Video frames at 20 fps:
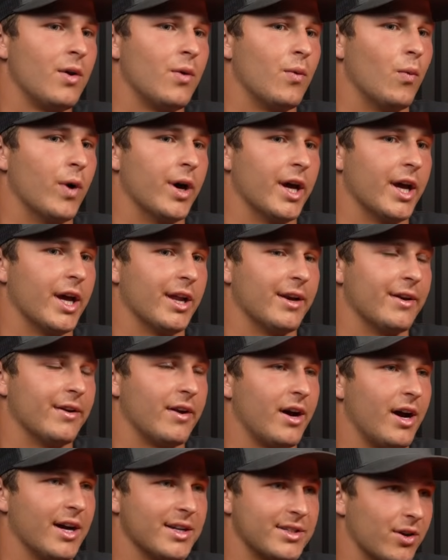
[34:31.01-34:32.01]
when
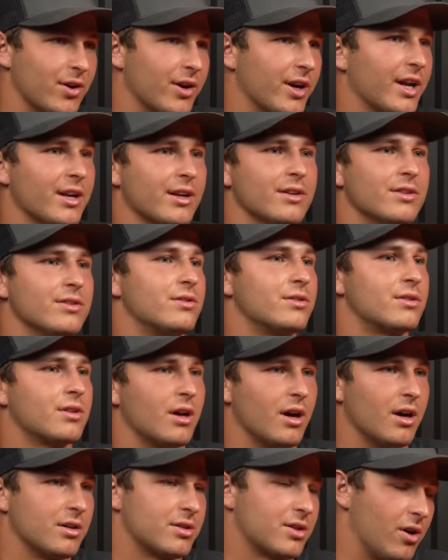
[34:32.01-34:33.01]
I started getting
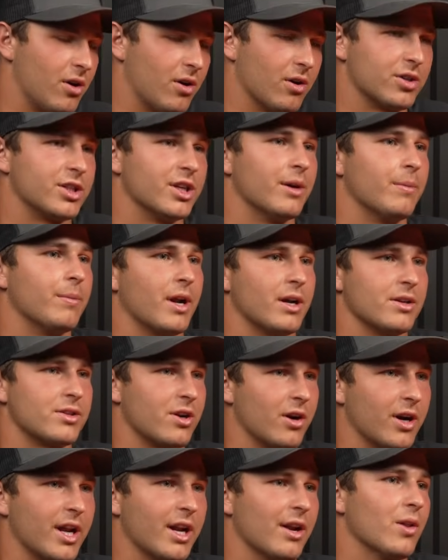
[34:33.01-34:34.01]
a scholarship and I
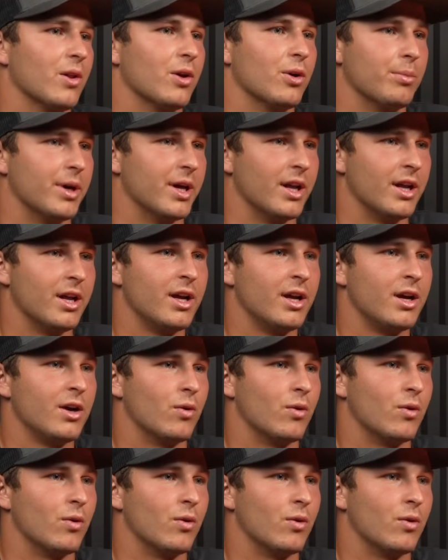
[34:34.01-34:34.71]
started getting a little bit